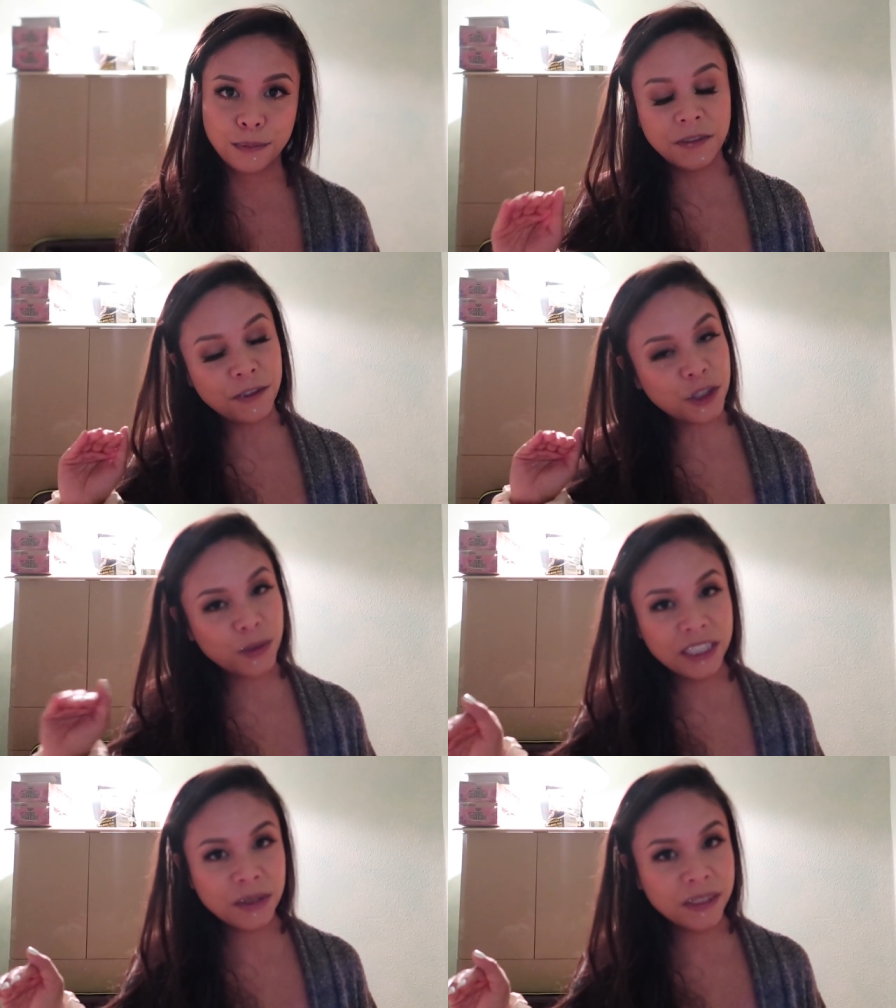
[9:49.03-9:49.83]
So for
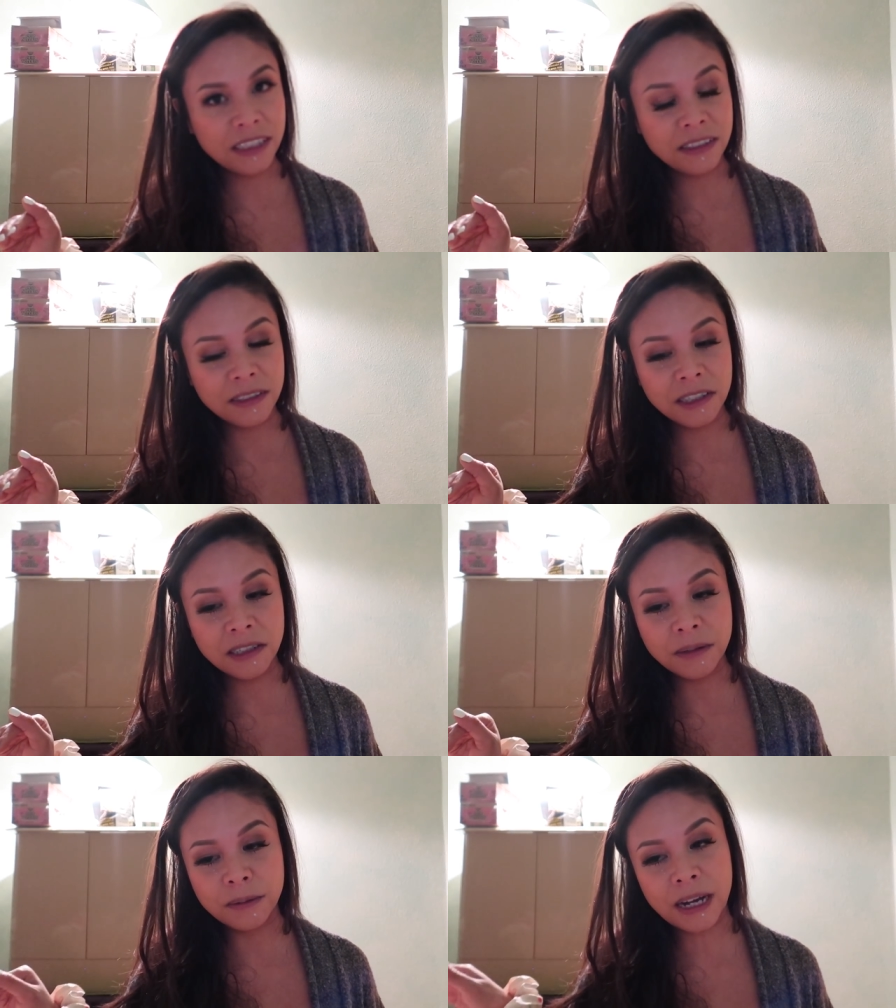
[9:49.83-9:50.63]

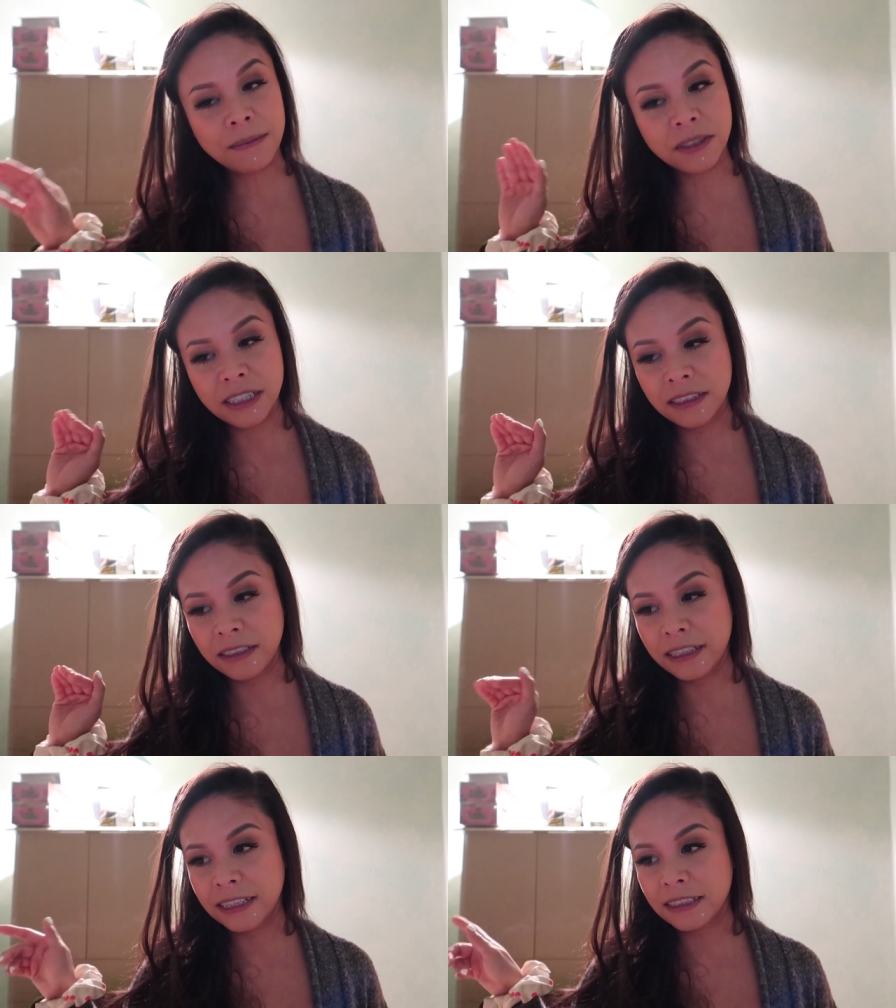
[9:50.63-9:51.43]
2022, I'm looking
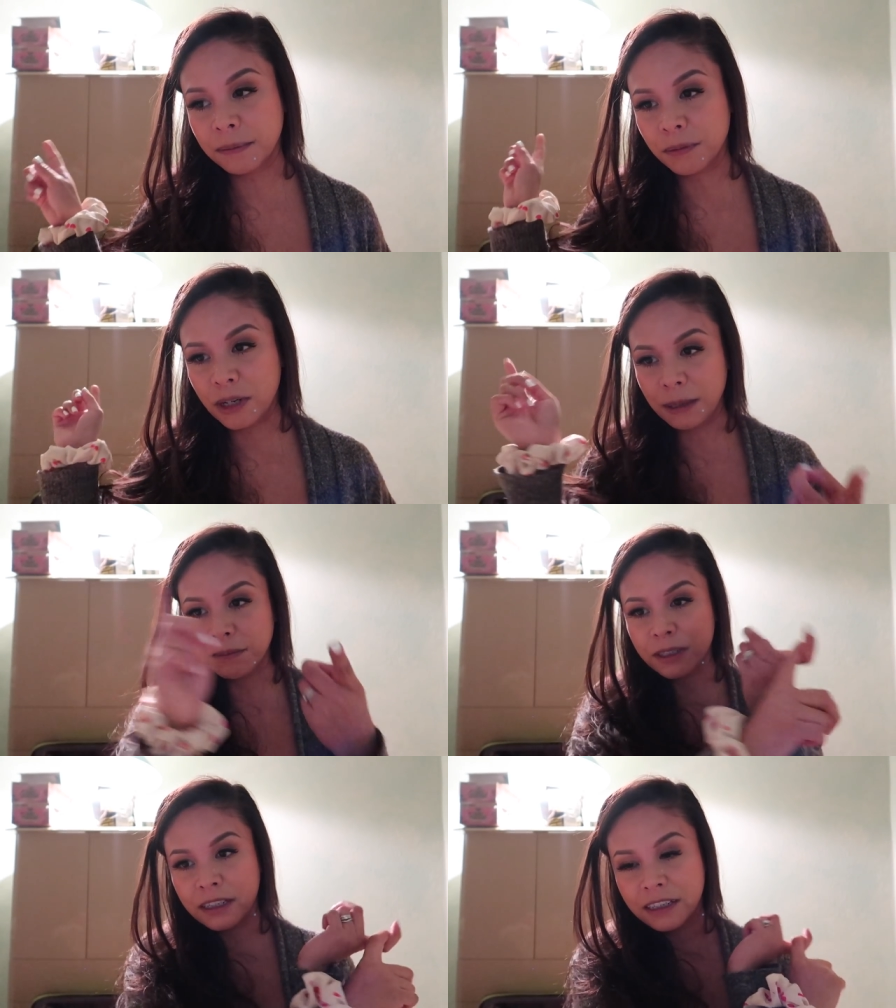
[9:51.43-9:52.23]
to get some
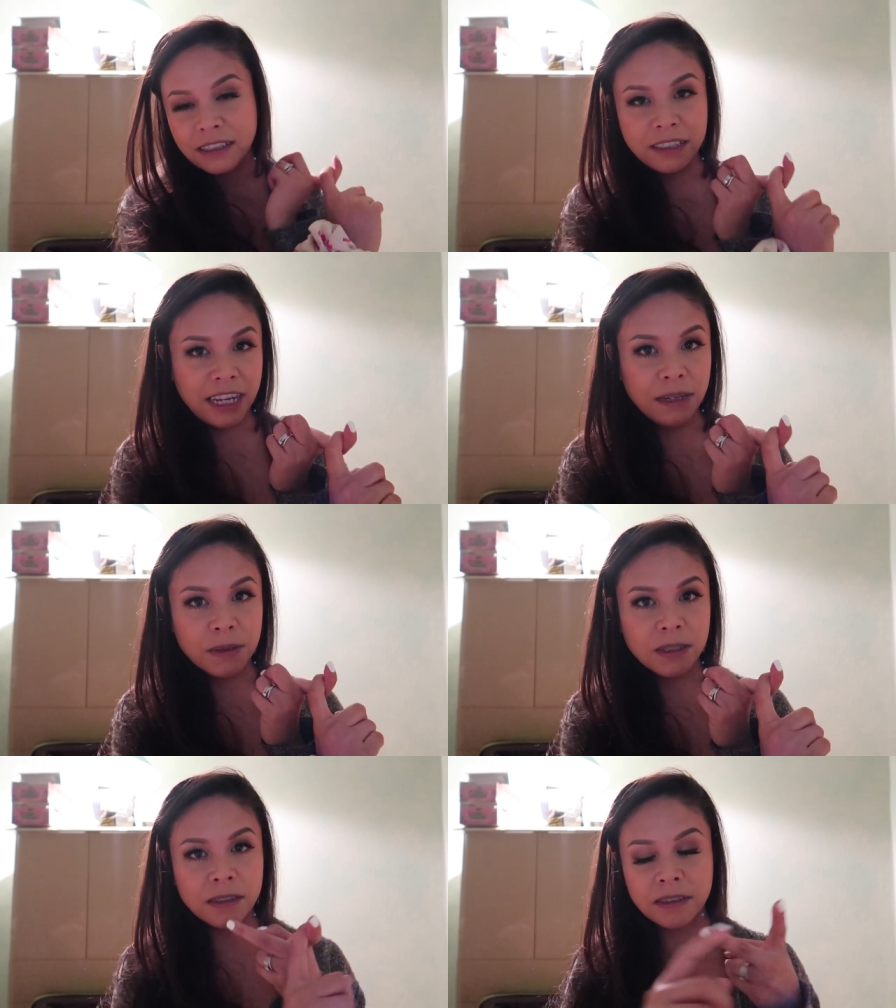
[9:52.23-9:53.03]
proper
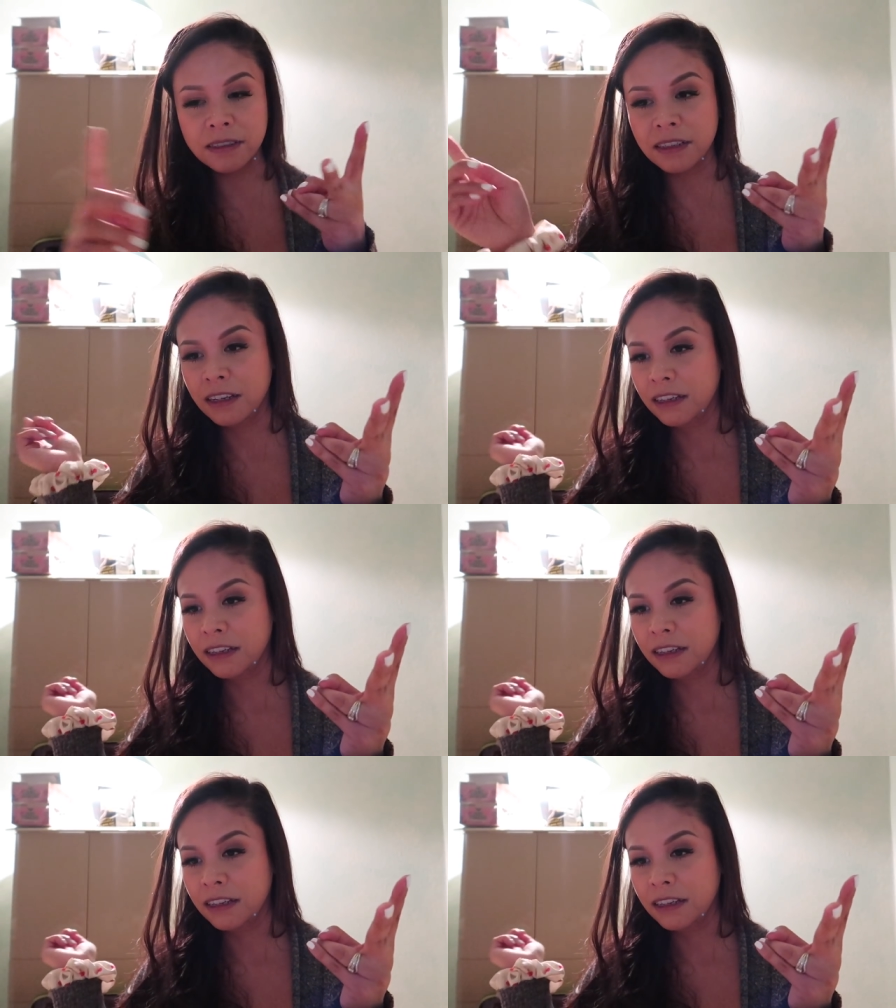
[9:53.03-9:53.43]
tables,